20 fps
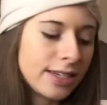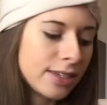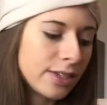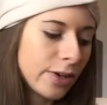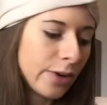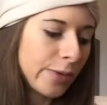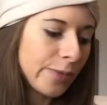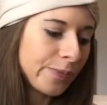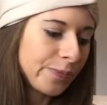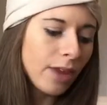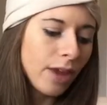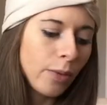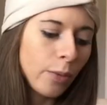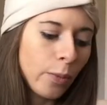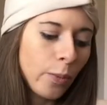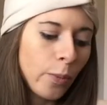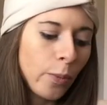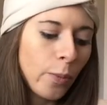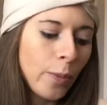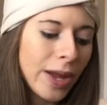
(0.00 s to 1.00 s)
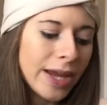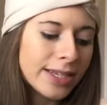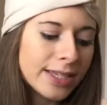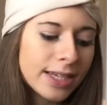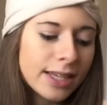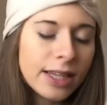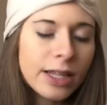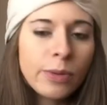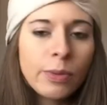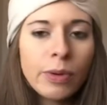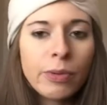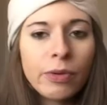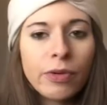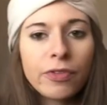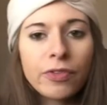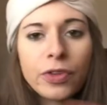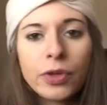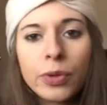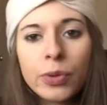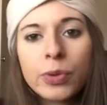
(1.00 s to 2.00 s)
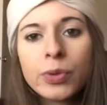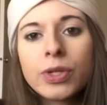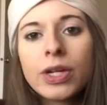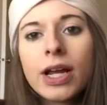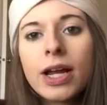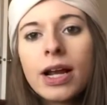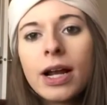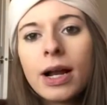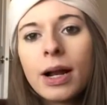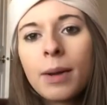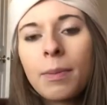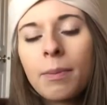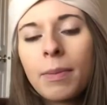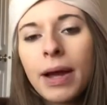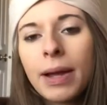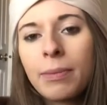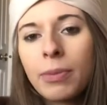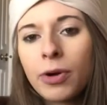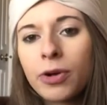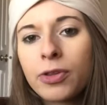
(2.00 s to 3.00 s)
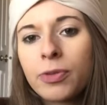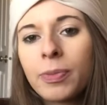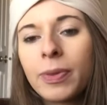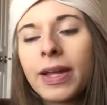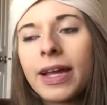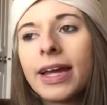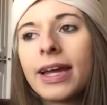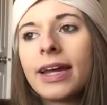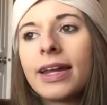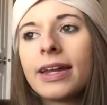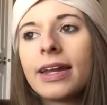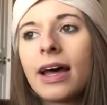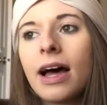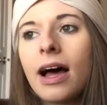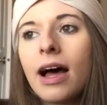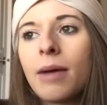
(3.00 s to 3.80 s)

So basically we reviewed my birth plan,